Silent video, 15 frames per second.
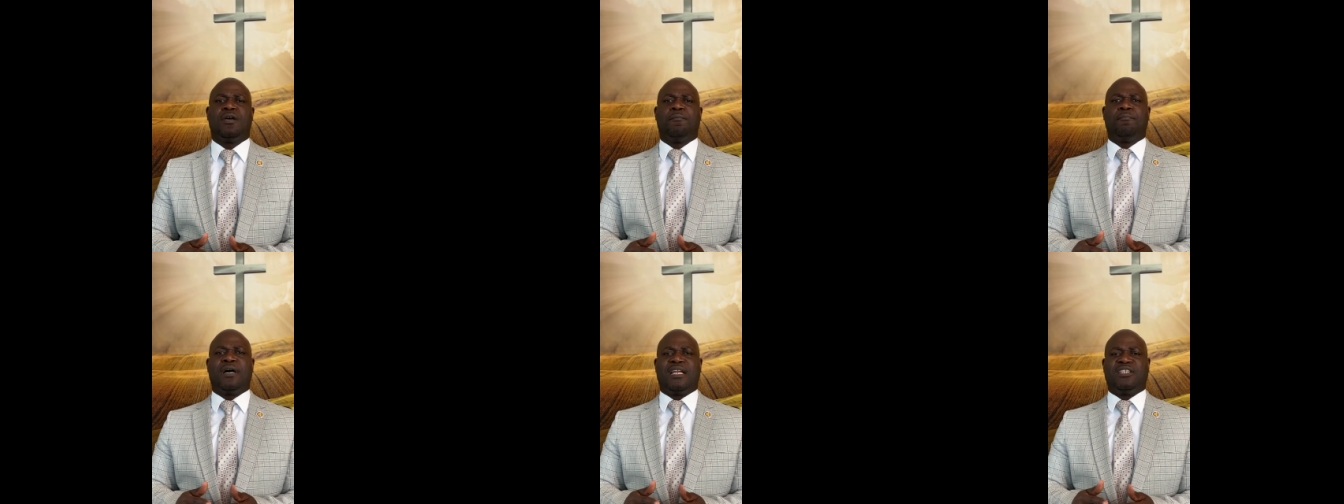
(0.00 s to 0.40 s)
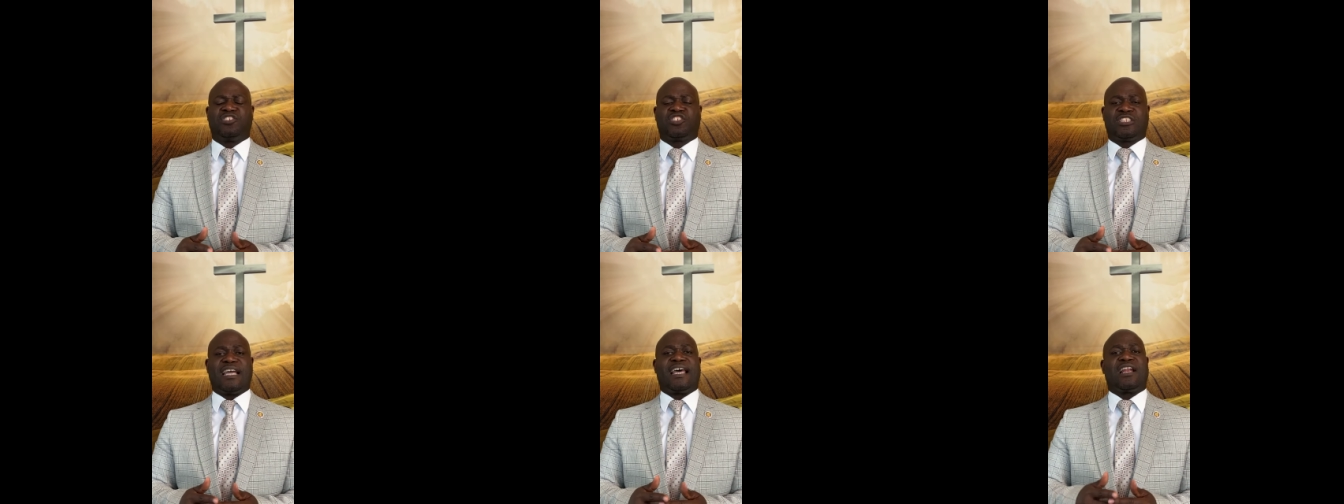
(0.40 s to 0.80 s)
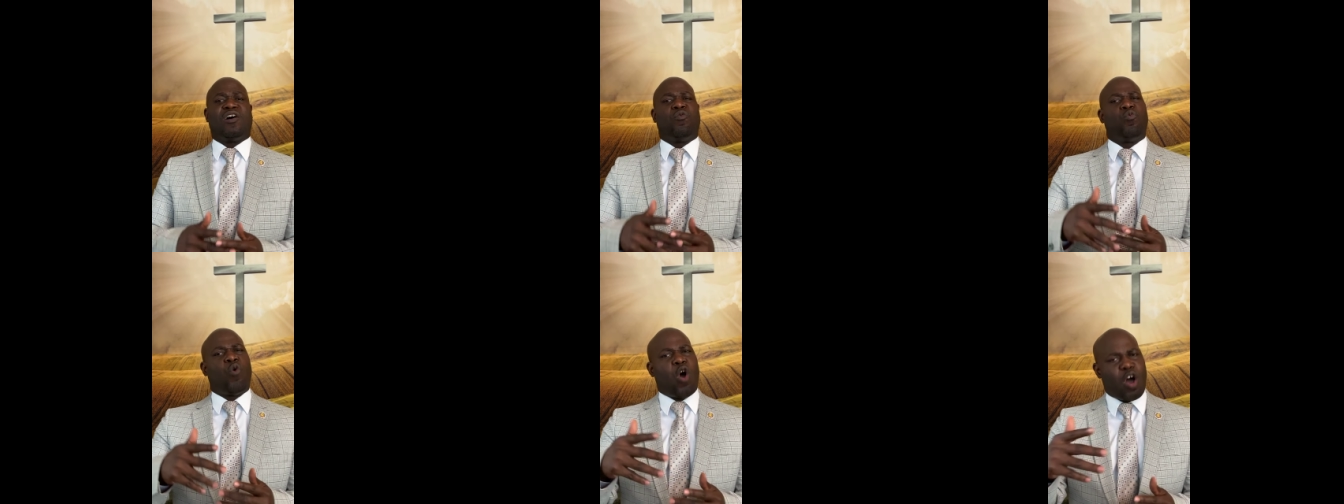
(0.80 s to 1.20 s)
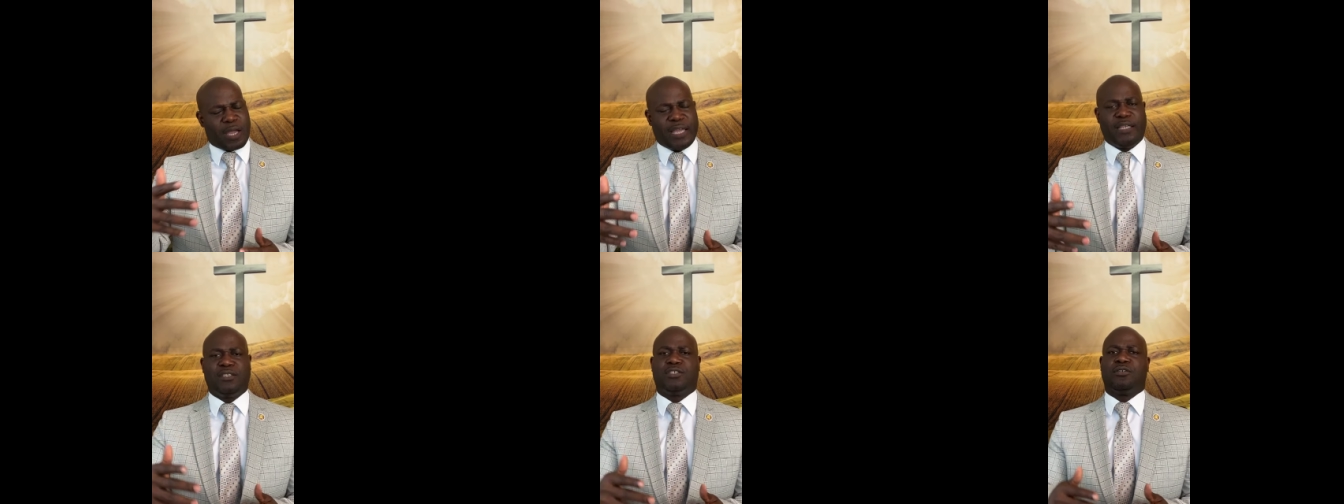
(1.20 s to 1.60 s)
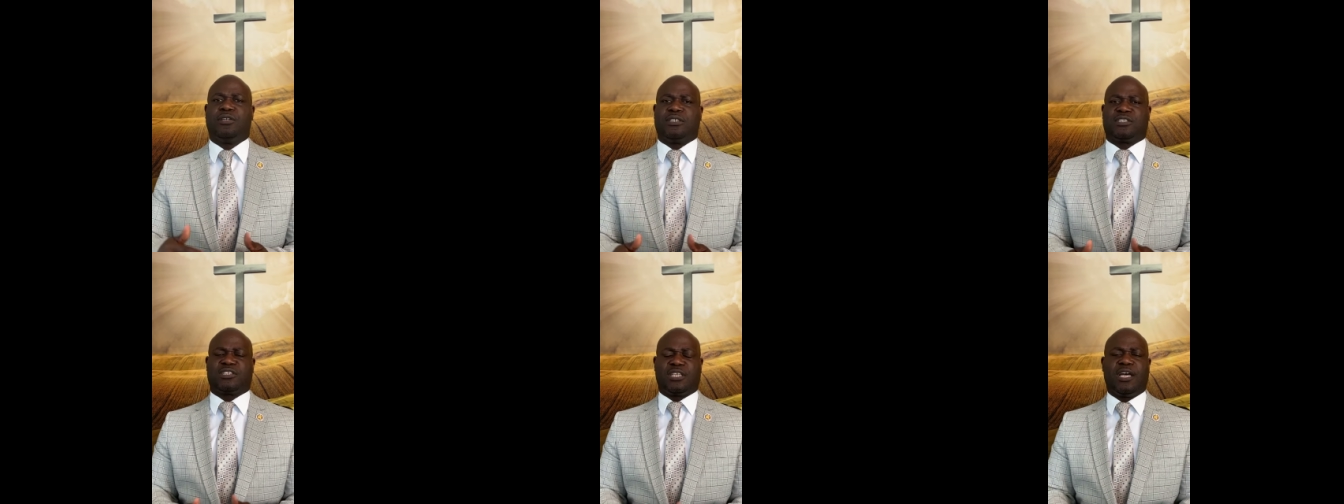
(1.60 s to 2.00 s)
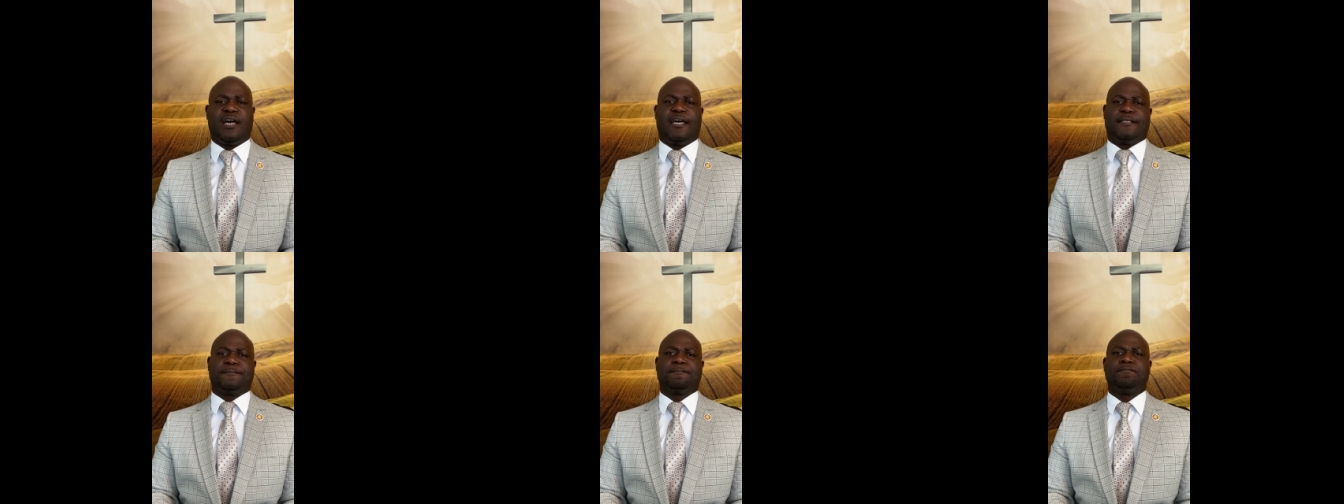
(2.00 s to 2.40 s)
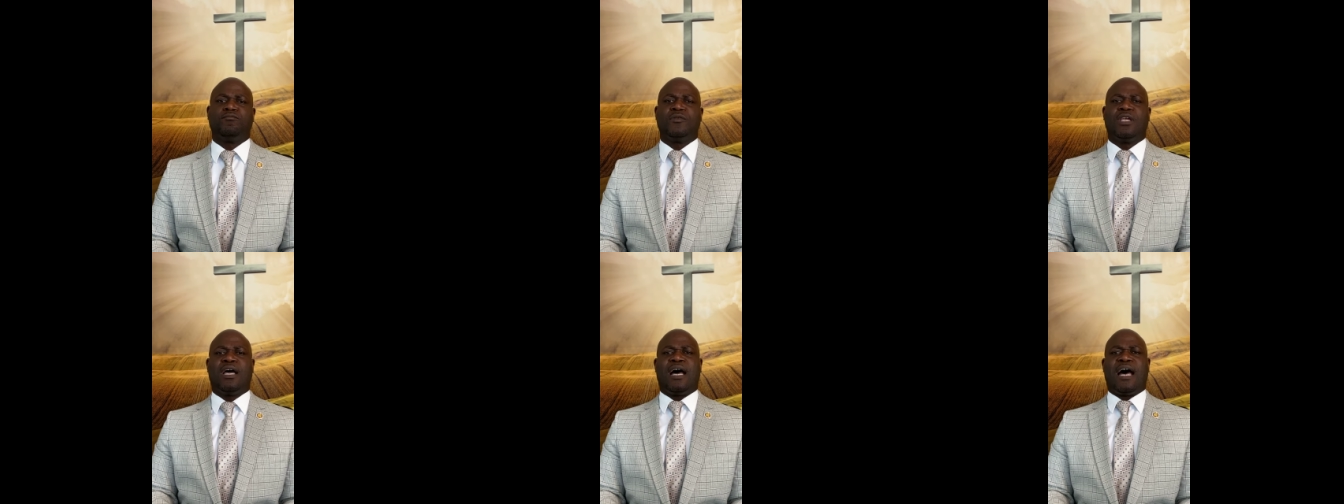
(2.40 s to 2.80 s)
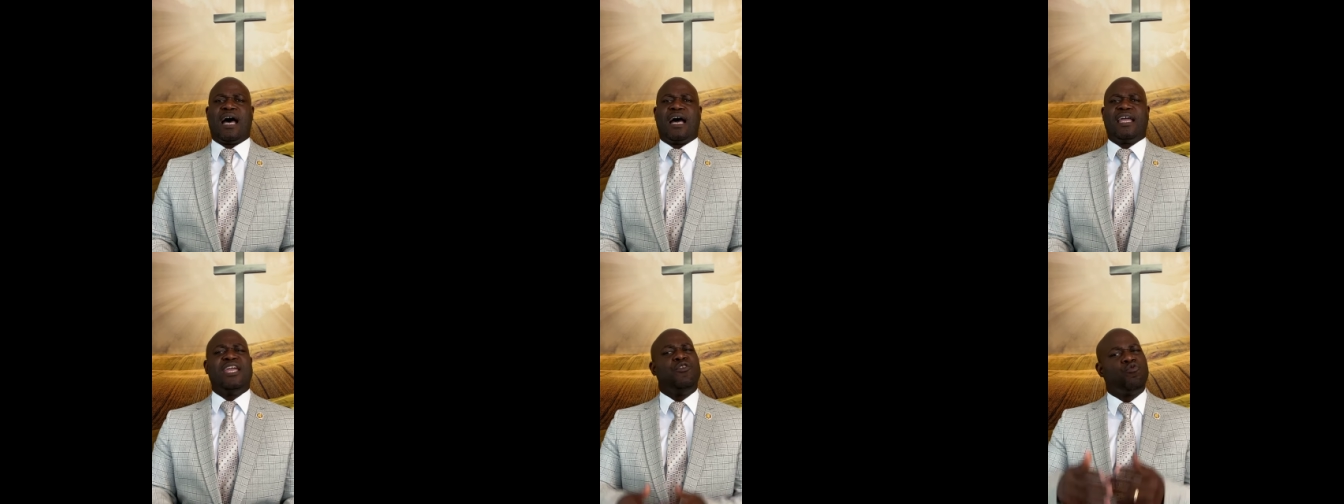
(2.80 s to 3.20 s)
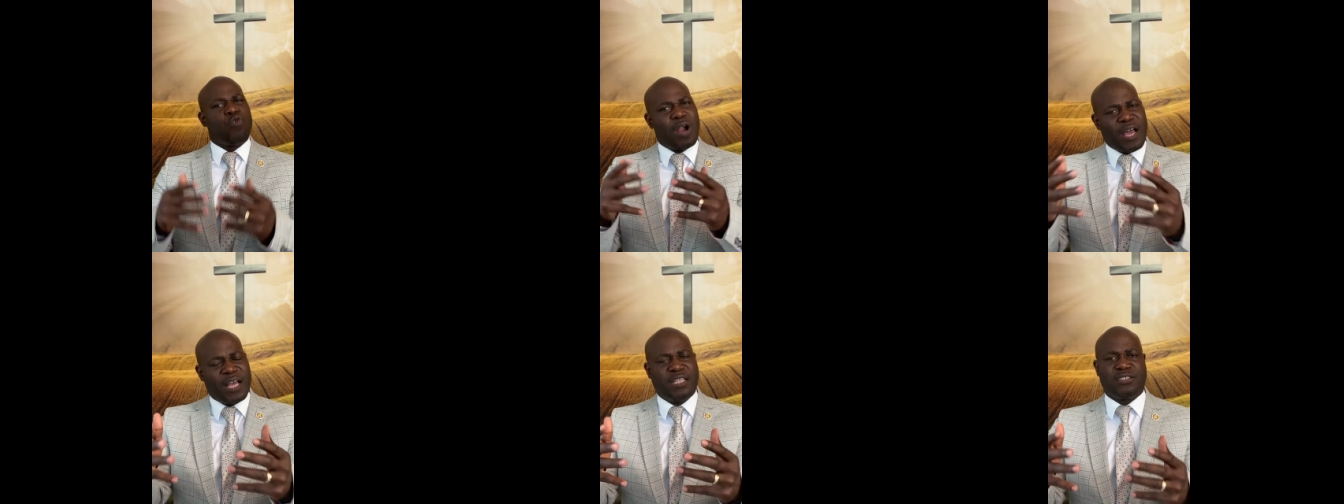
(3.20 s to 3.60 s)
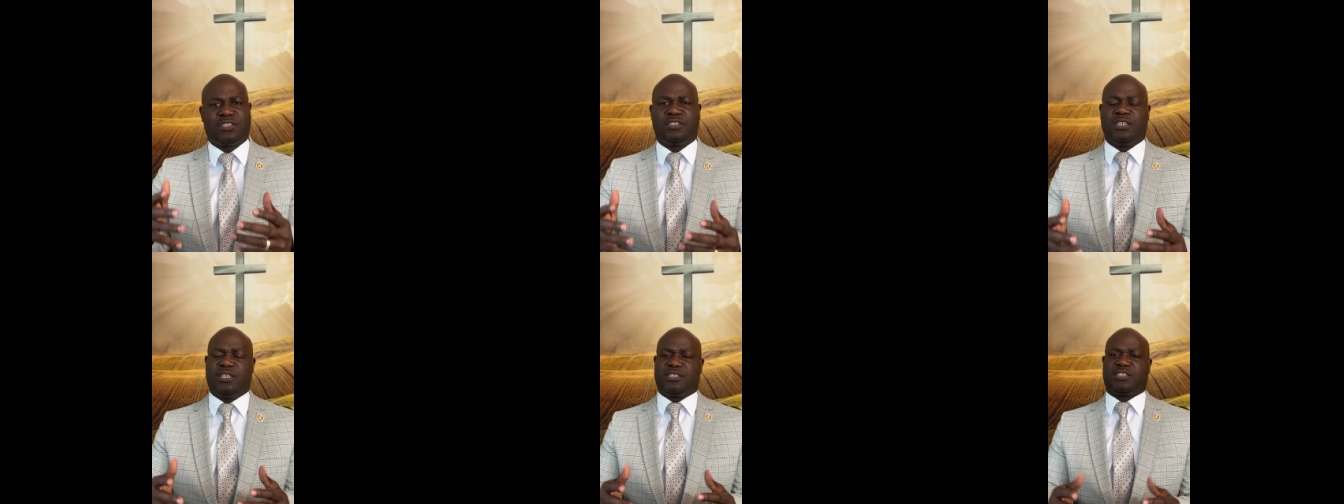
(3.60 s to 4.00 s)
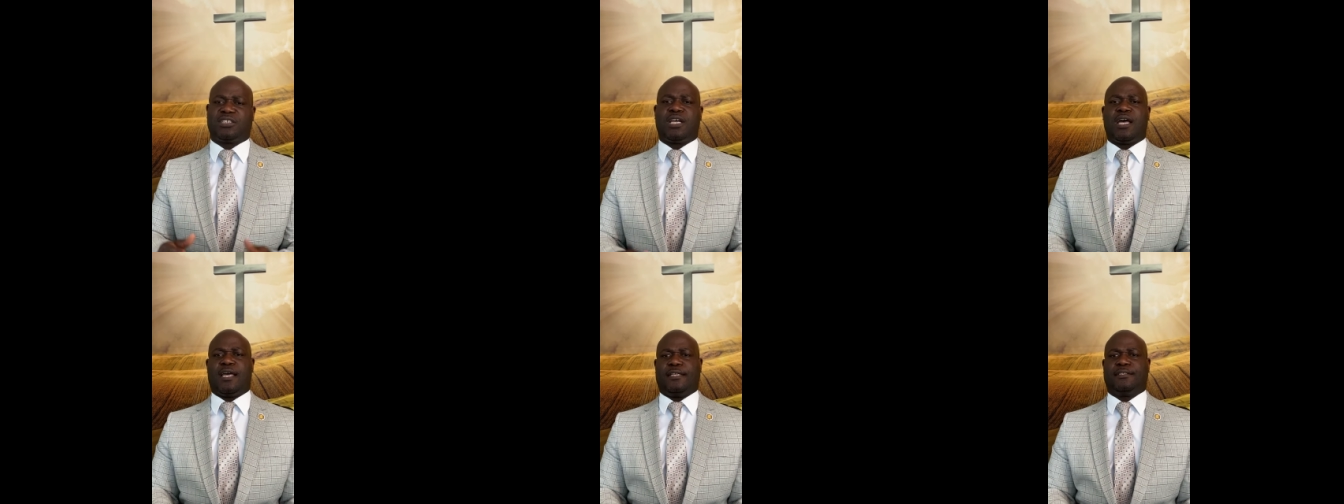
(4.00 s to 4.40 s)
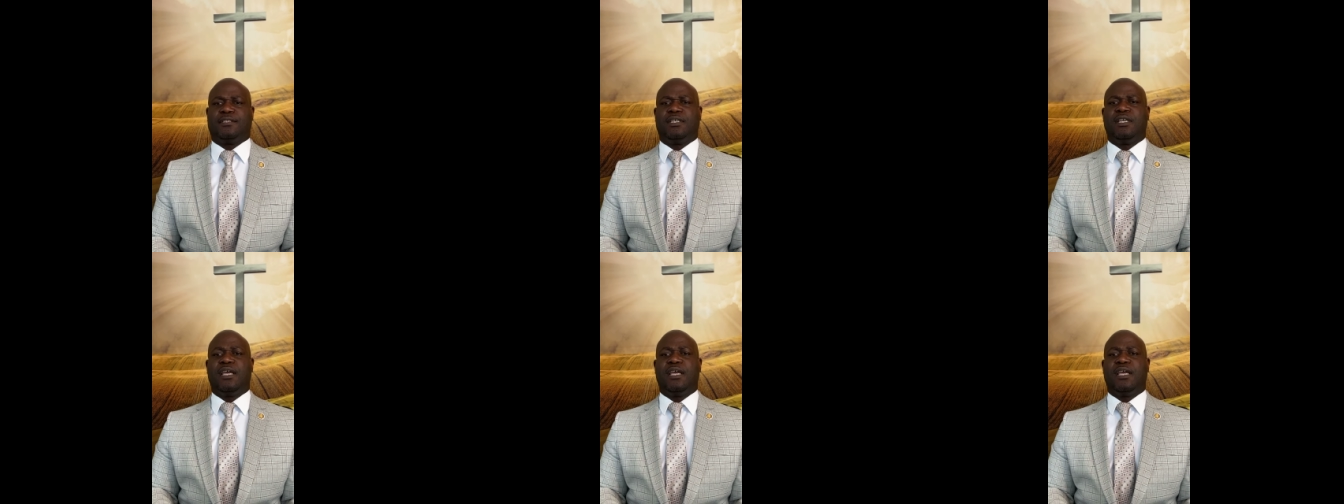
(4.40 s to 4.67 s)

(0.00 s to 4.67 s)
But instead of walking to his son, uh, he runs to his son.